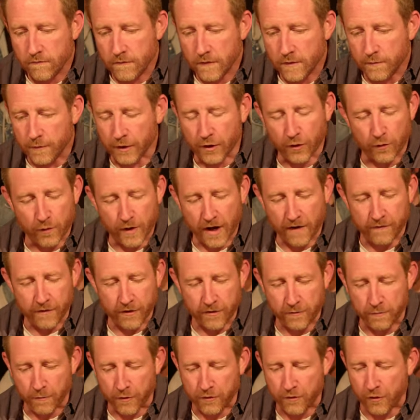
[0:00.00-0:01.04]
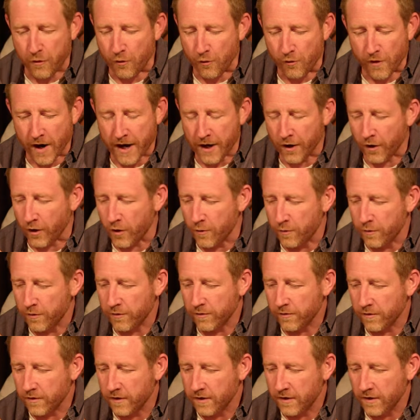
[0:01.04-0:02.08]
because we have this most great hope
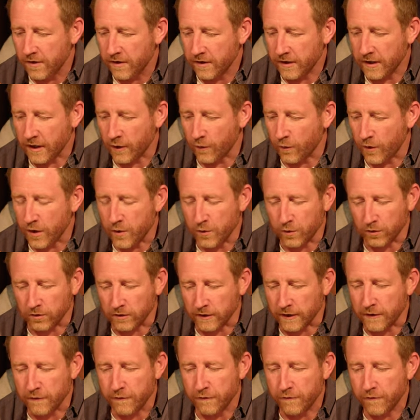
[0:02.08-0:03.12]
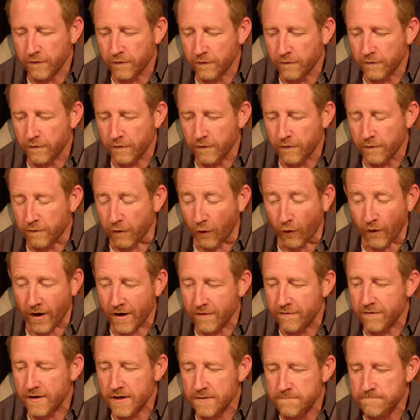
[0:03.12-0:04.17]
that we will live
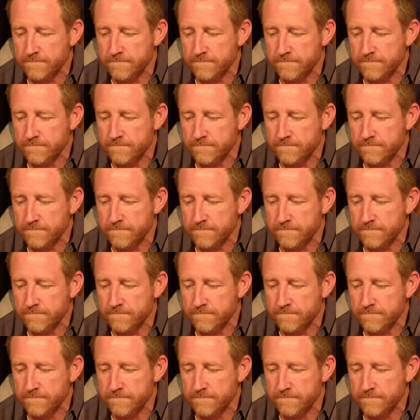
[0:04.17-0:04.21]
forever.